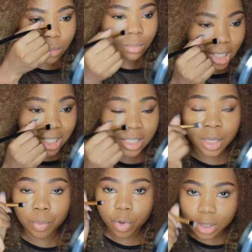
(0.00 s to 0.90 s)
It is
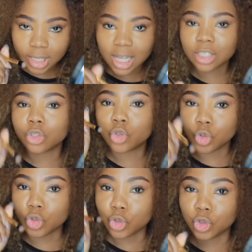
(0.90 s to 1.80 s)
important
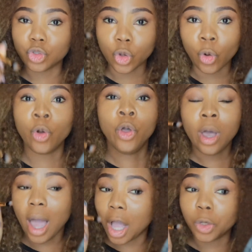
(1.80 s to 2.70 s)
to use your
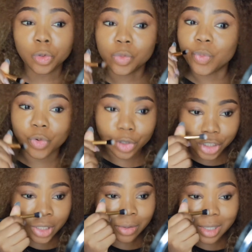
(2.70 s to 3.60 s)
angled
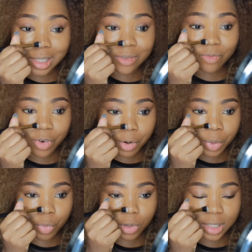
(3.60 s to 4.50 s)
brush. It is very
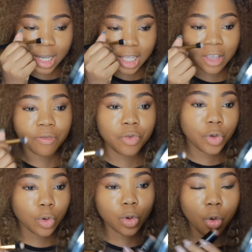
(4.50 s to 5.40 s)
important. If
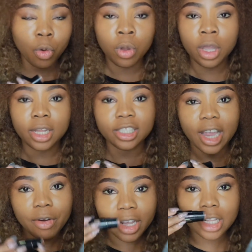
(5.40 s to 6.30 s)
you go
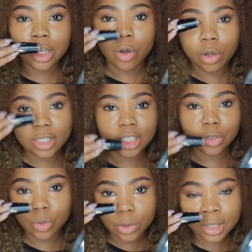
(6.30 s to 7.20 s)
directly on the
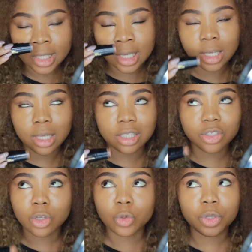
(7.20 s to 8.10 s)
nose, it's
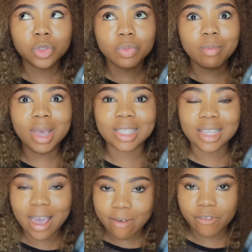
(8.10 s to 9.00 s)
just going to
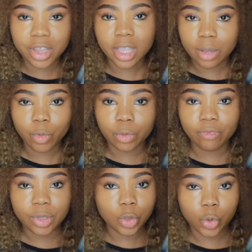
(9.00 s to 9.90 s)
mess everything we've
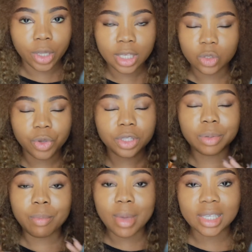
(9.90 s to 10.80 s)
been doing. It's going to
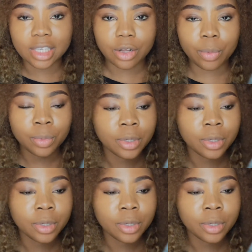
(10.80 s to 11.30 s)
mess it up.